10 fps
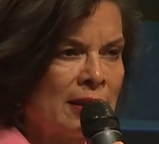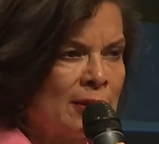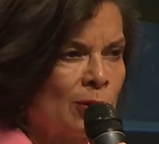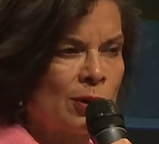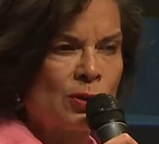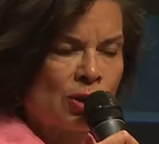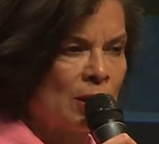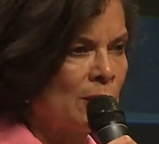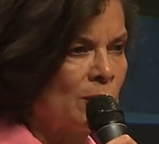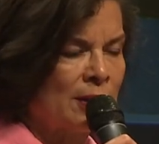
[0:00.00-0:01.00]
to the
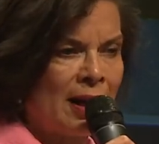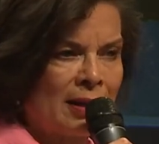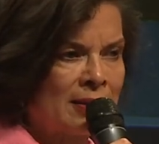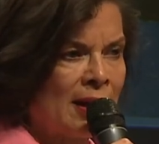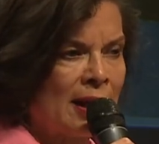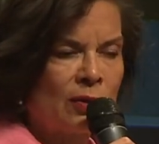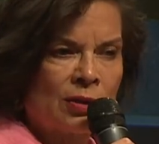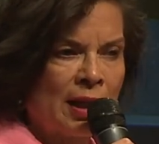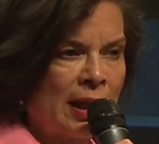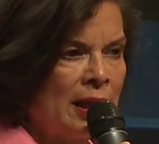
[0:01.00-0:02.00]
children that are dying
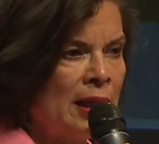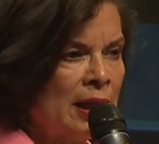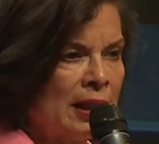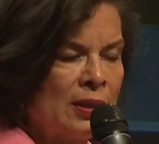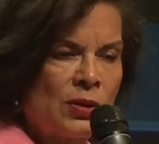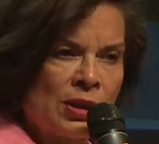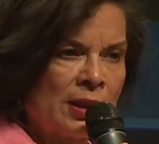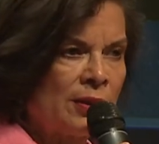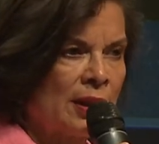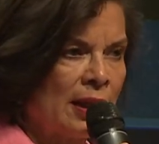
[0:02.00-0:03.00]
today in
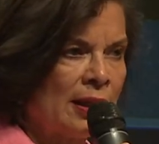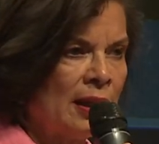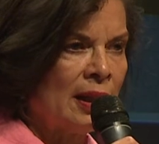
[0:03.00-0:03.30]
Syria,